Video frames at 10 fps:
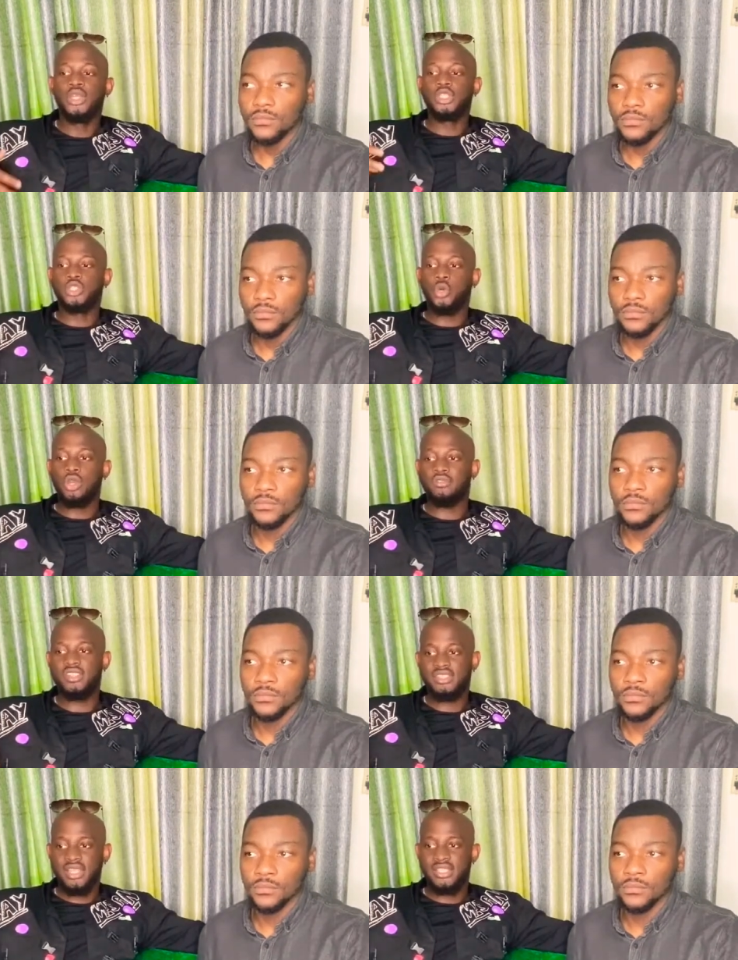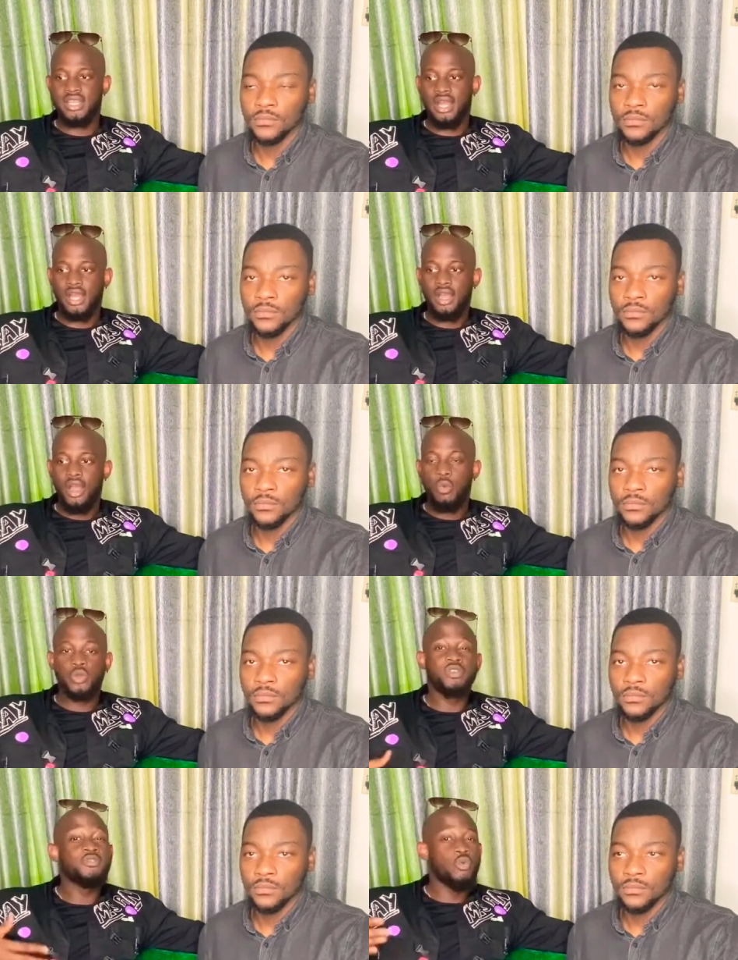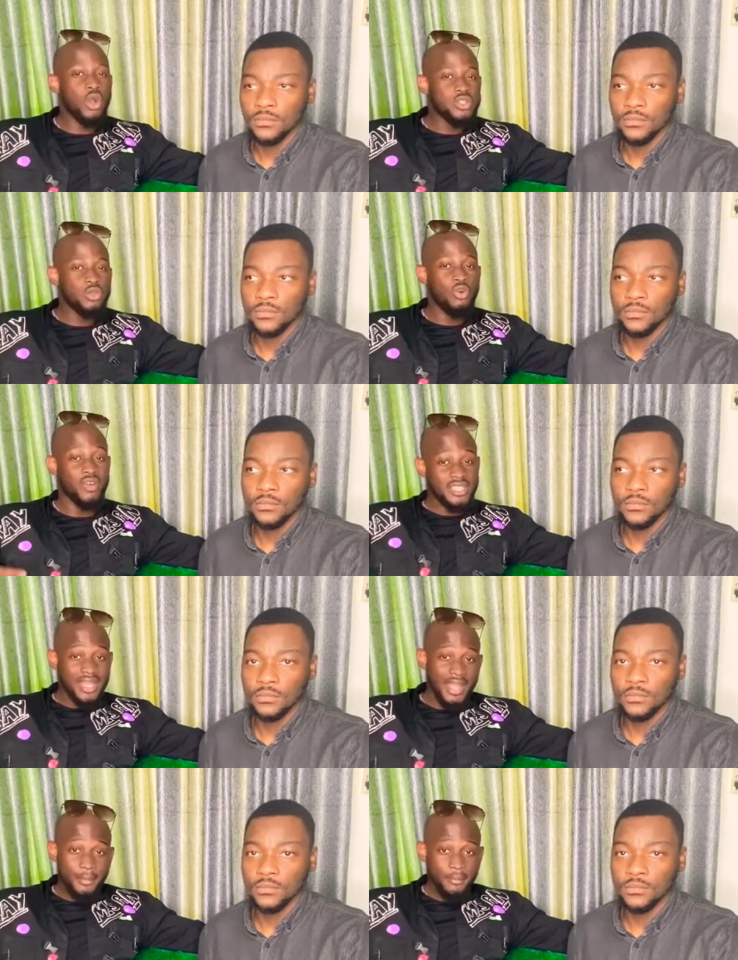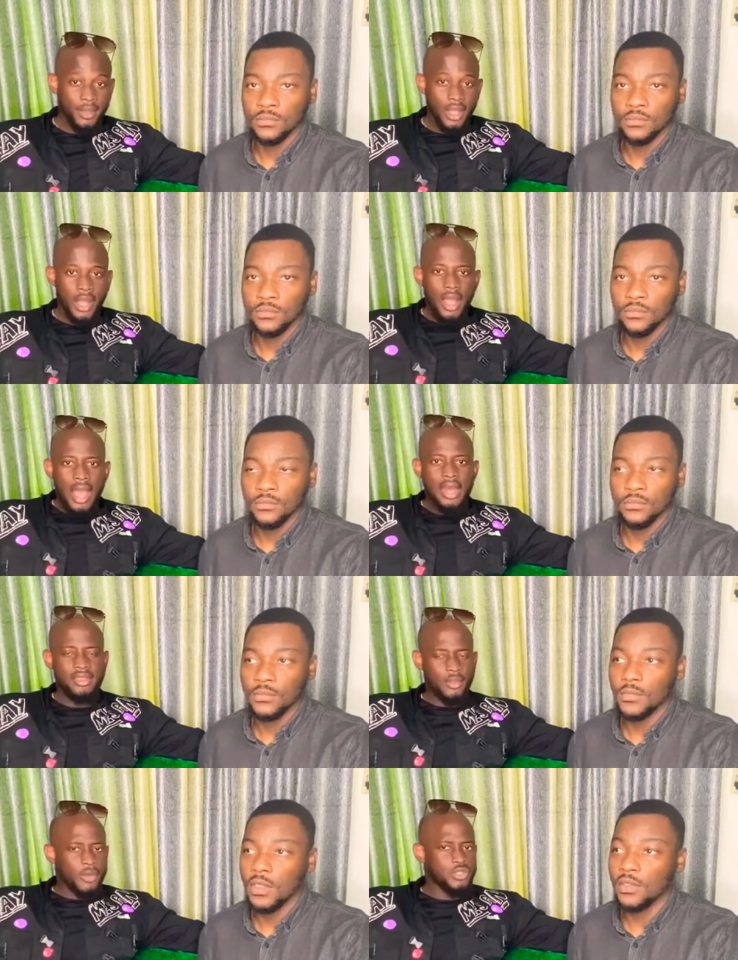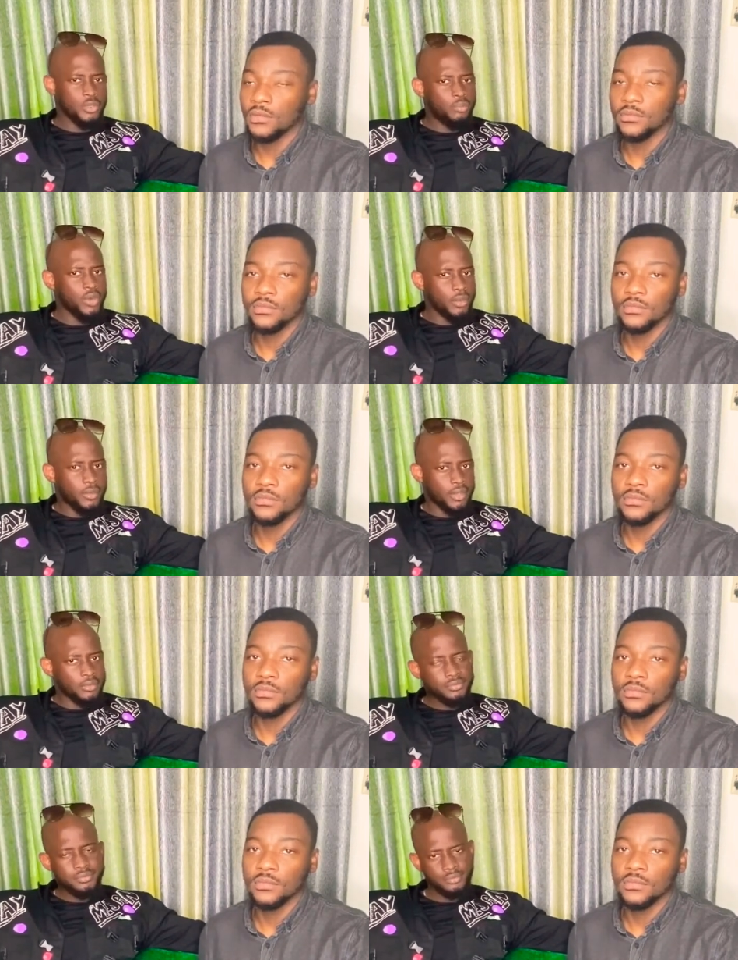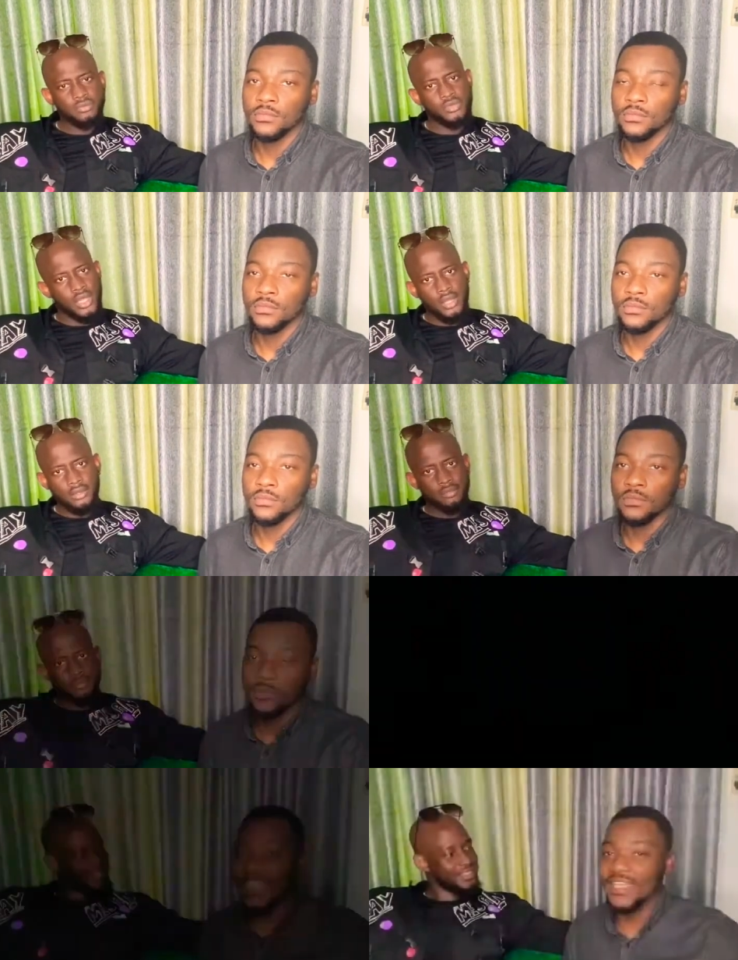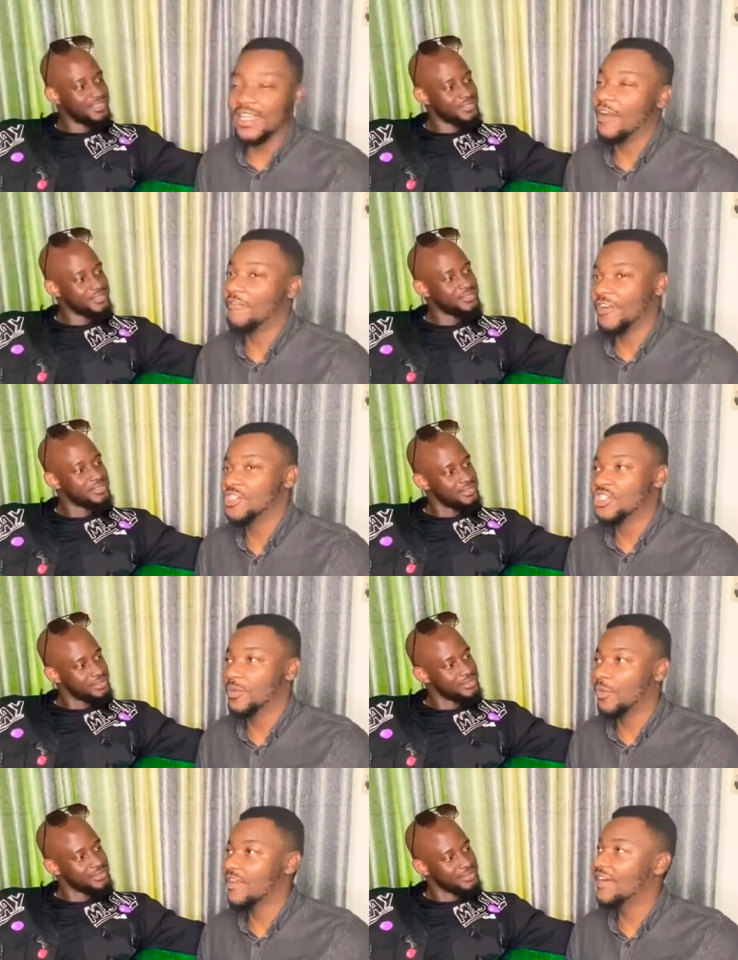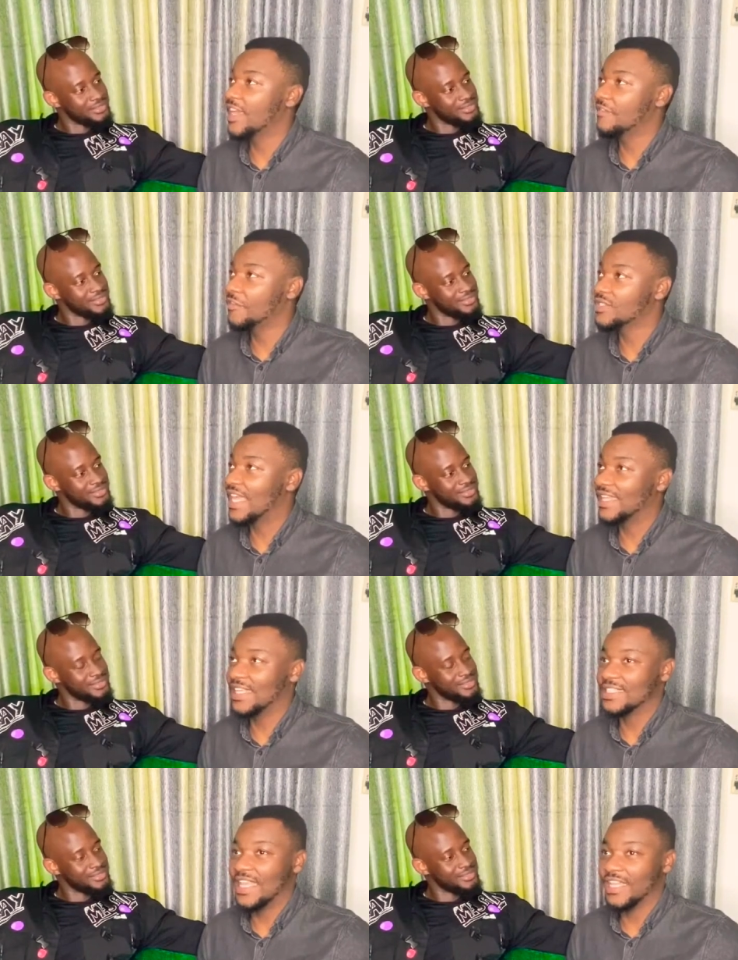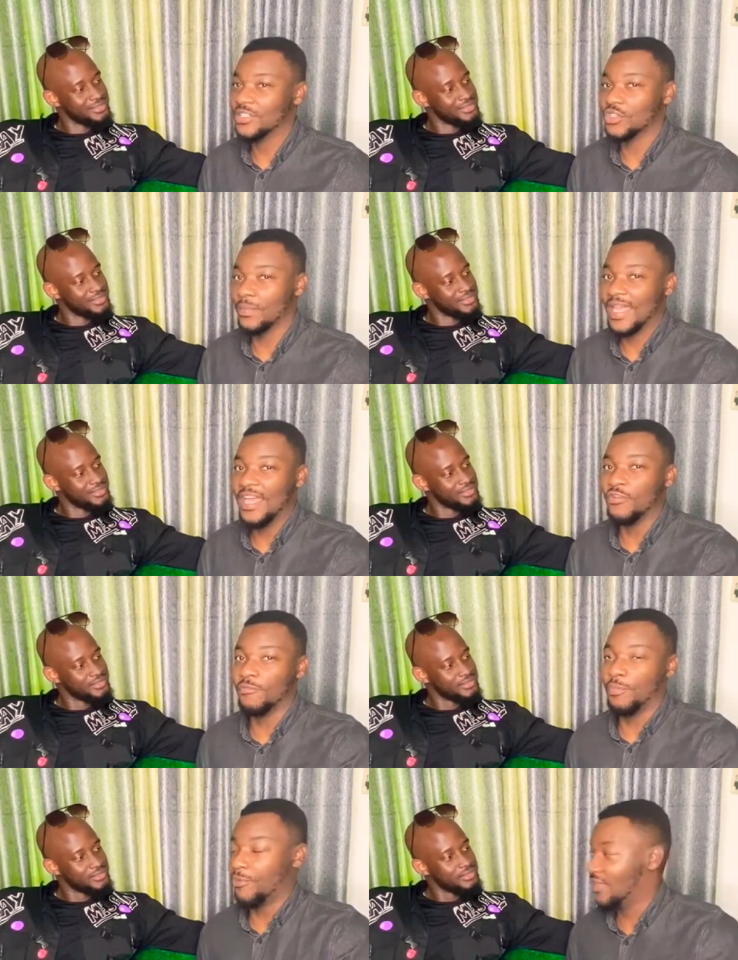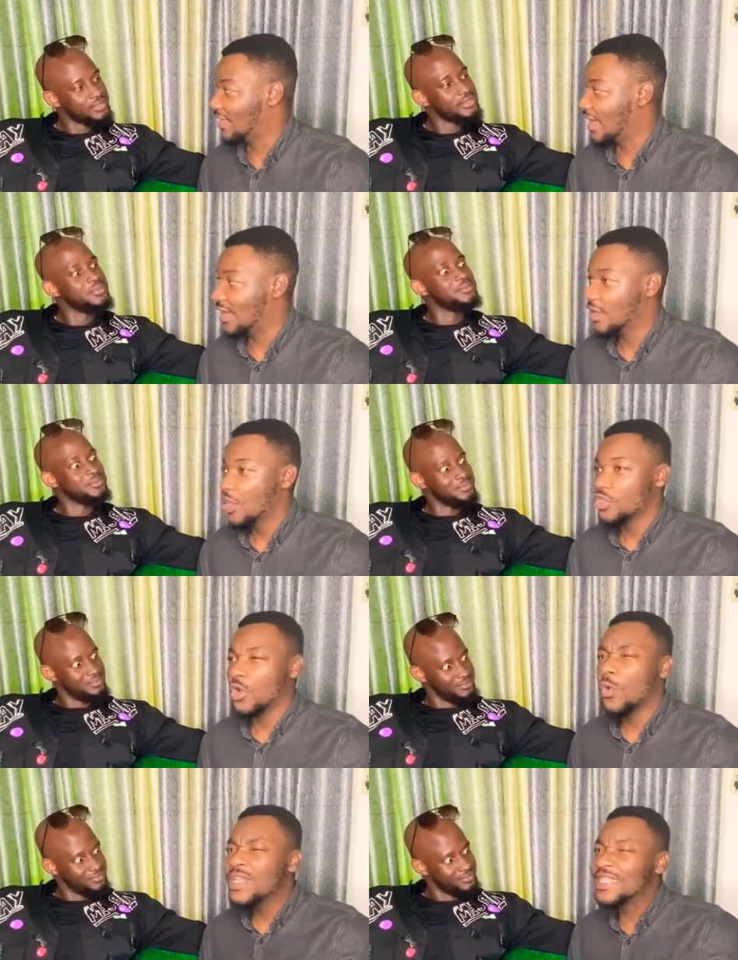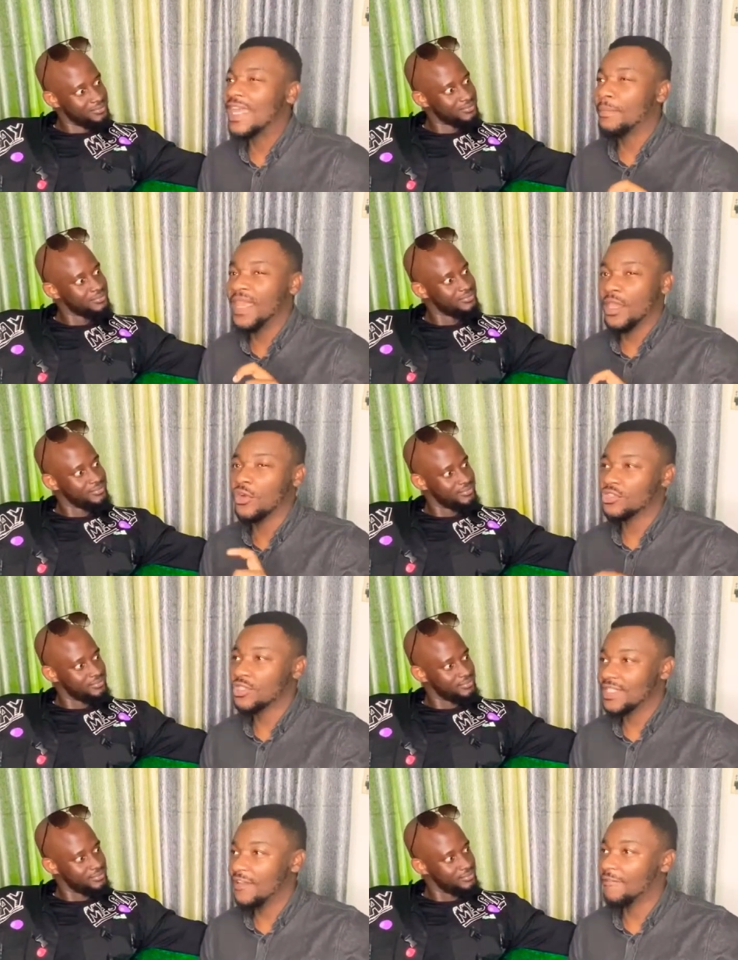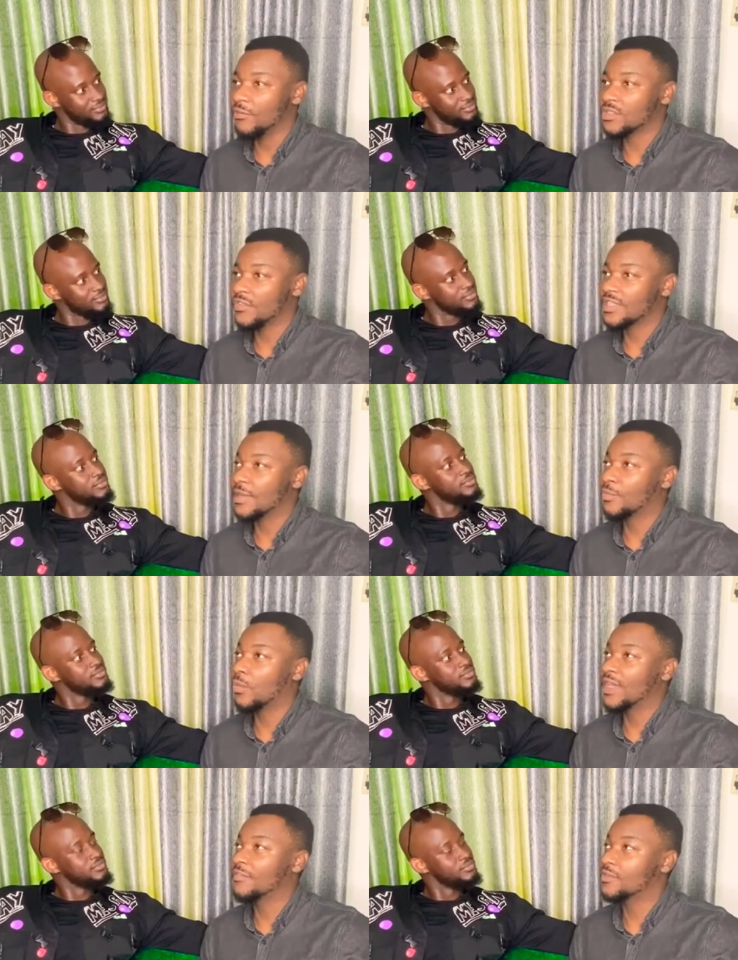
Speaker 1: So all of these things are what we've worked over time and I think we're doing pretty well. Yeah. Like in
Speaker 2: our friendship, whenever it feels like there's like some kind of breather, you always like make a conscious effort. For example, when it feels